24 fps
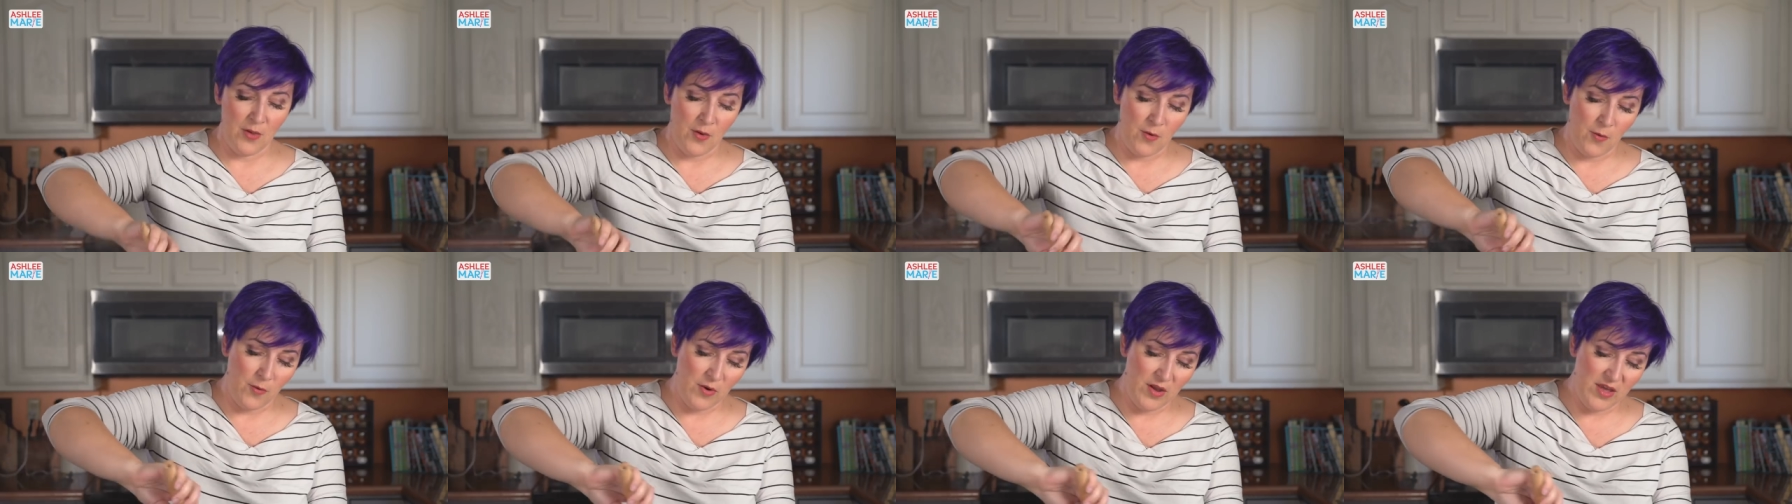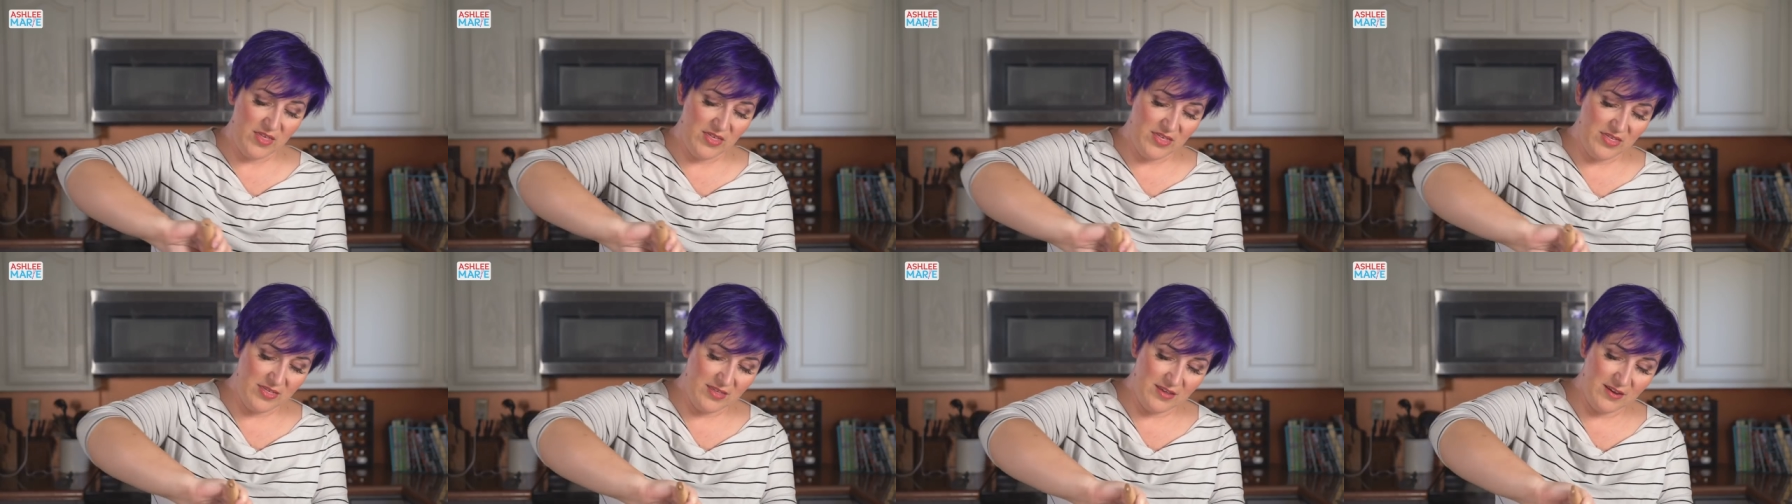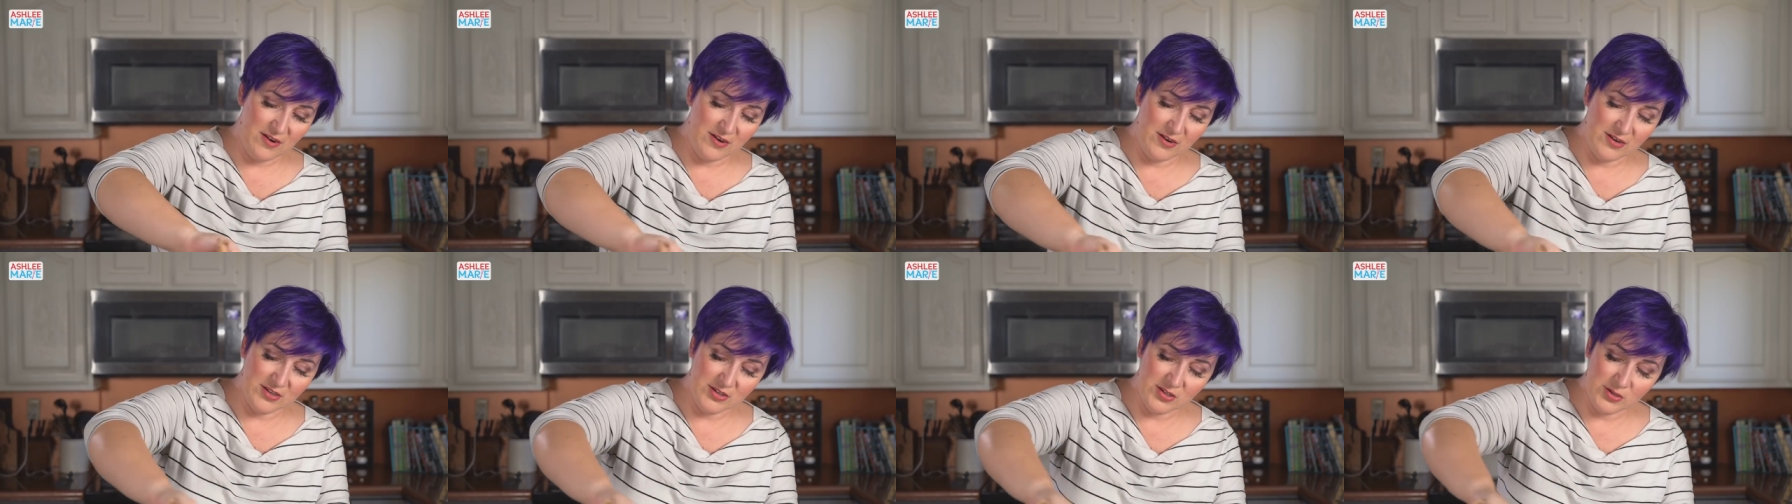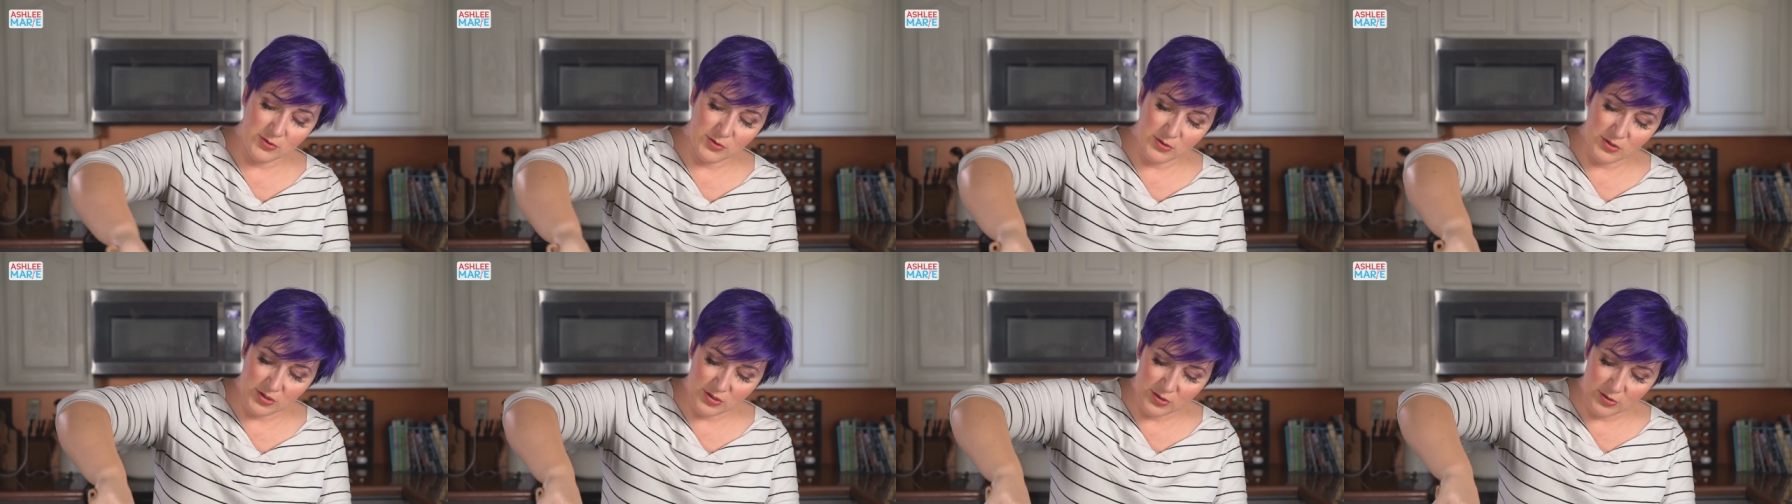with girls who
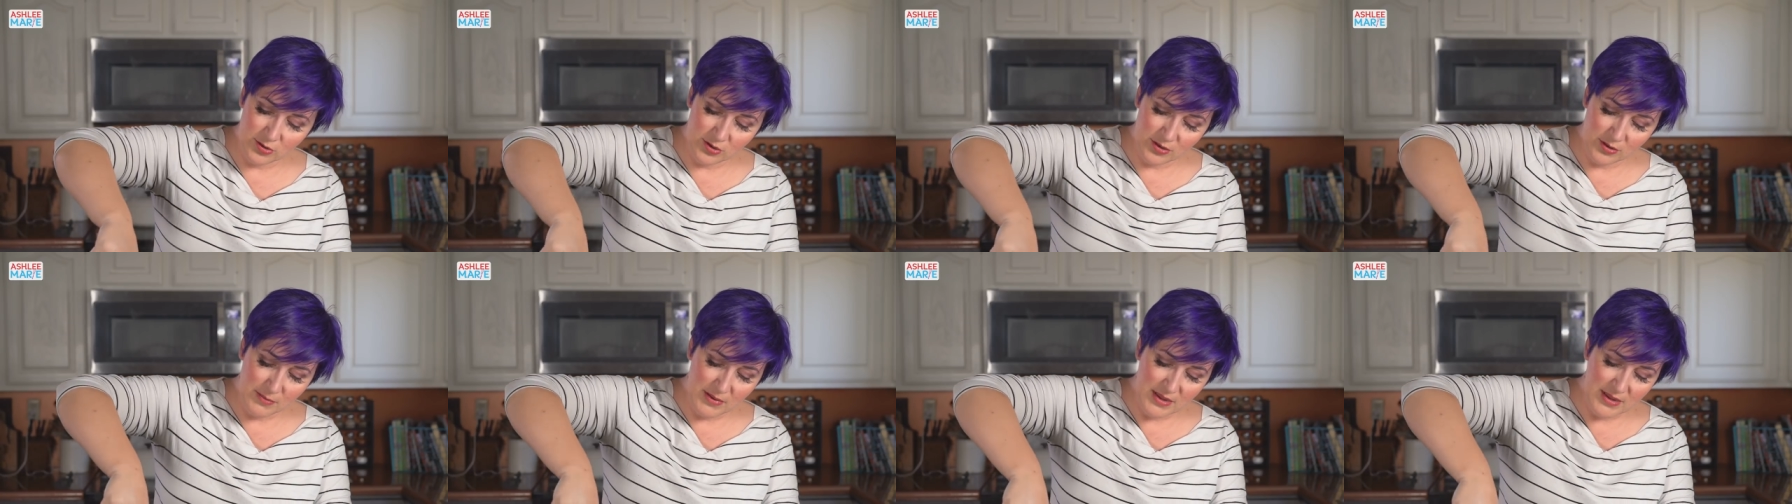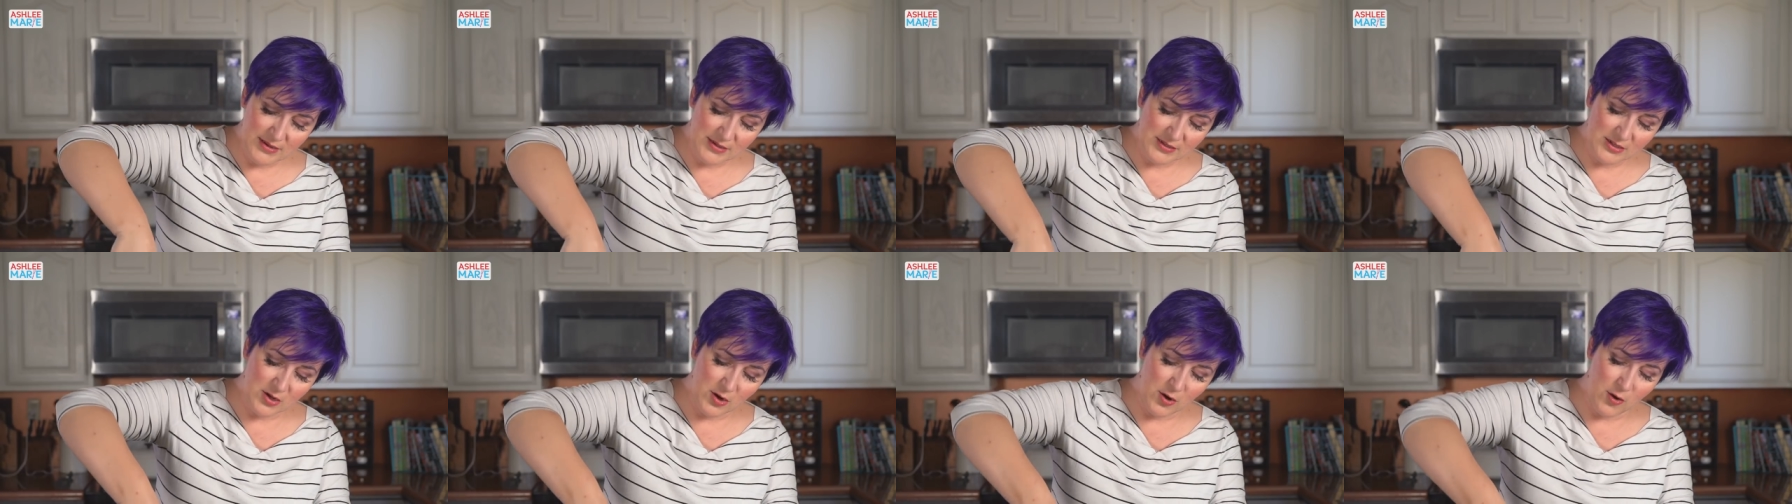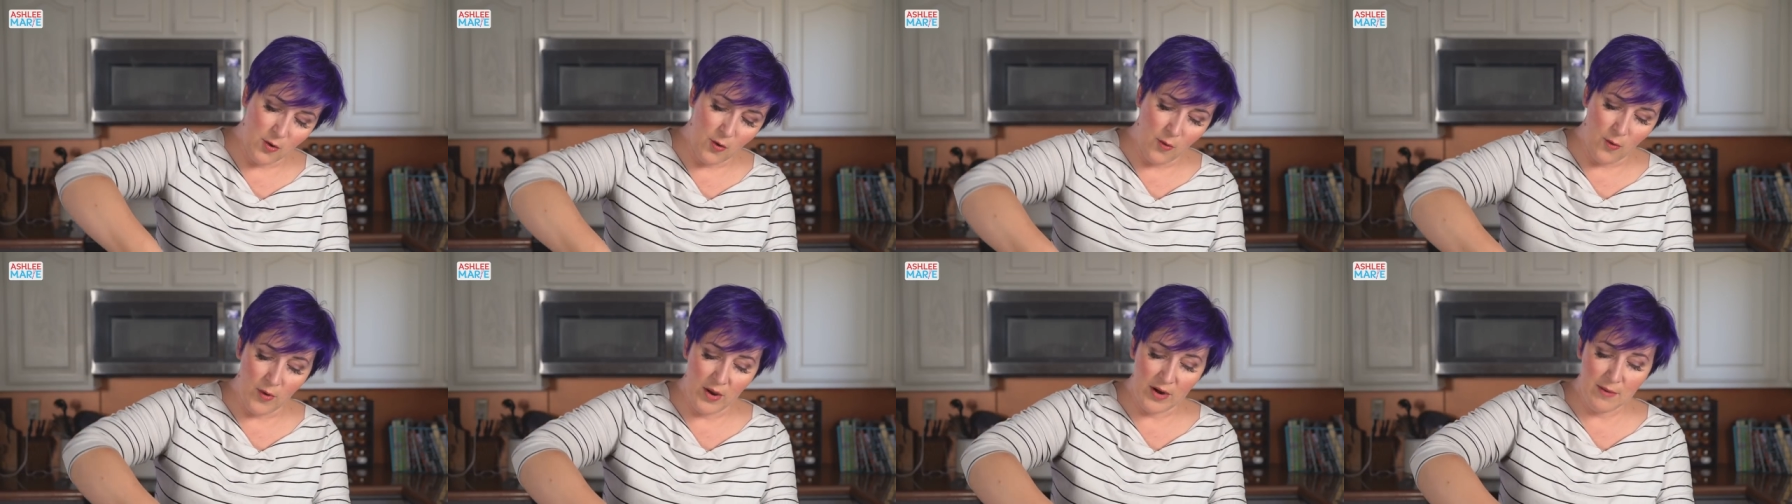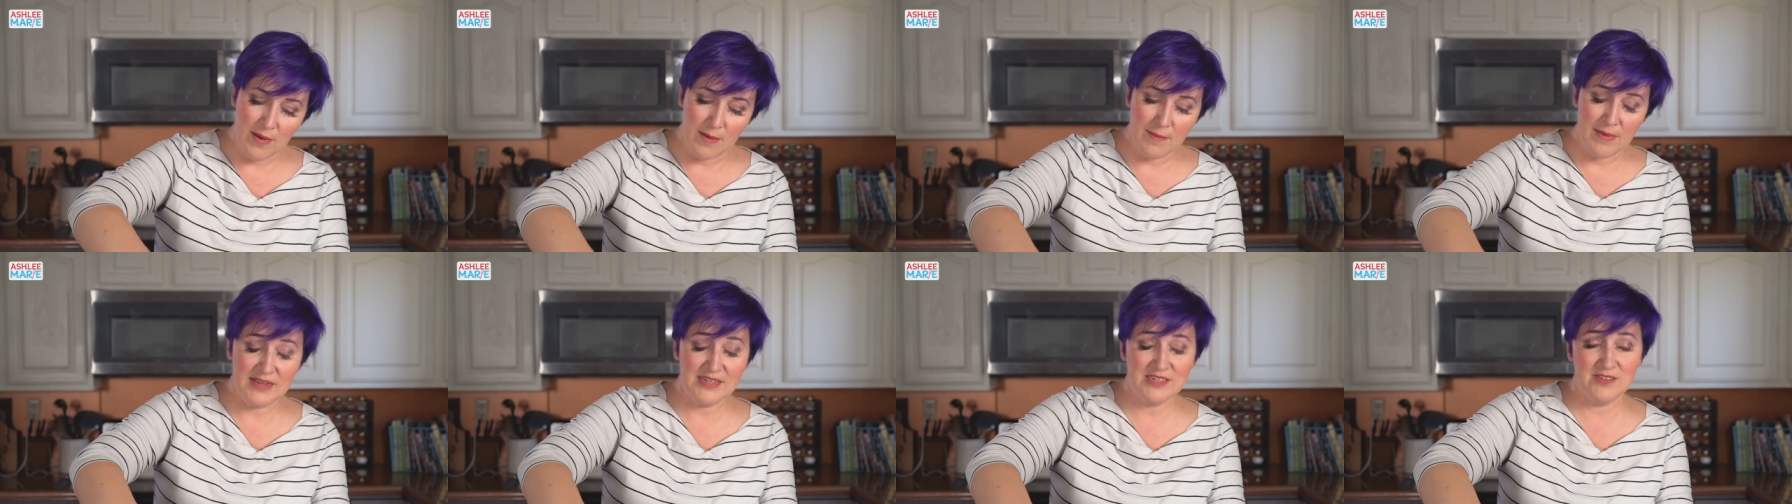are shorter than me. So one of
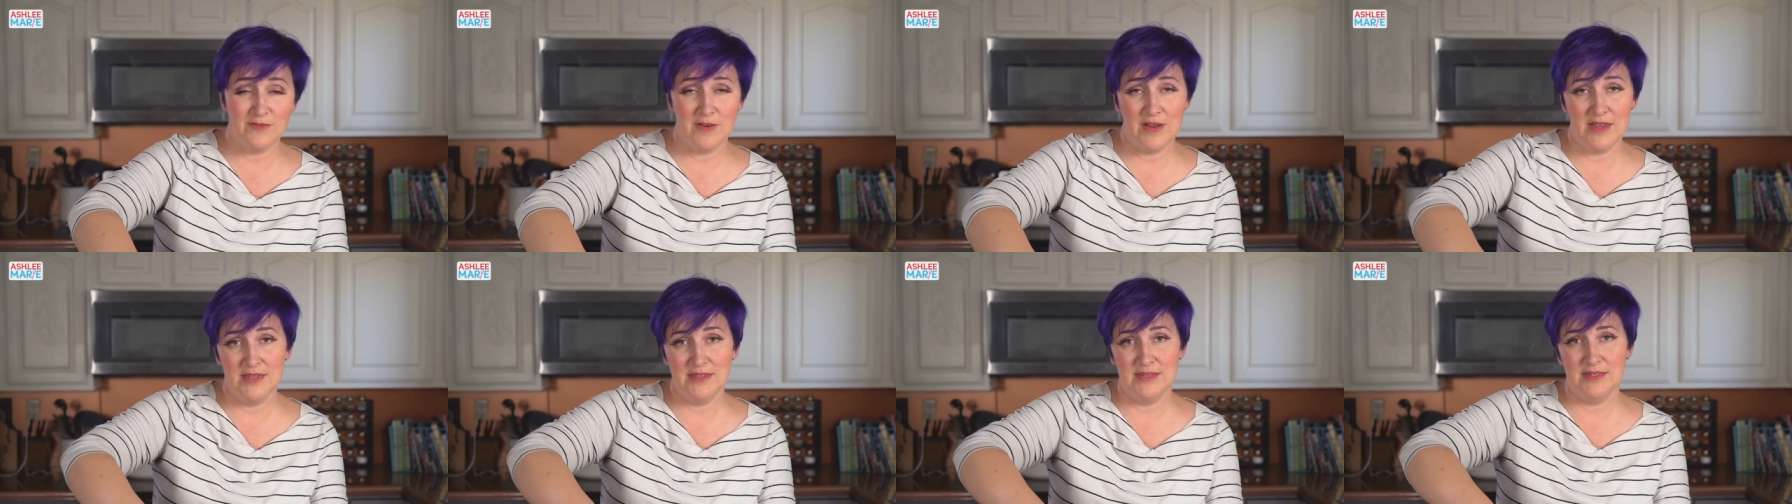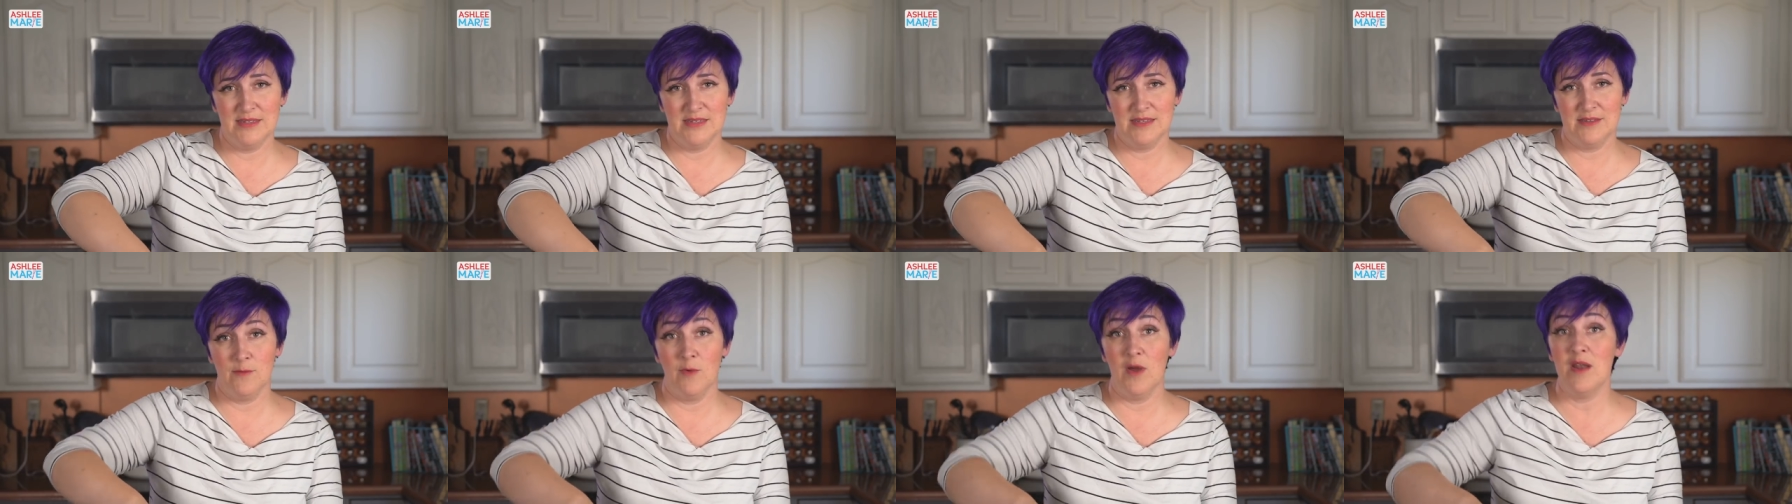my best friends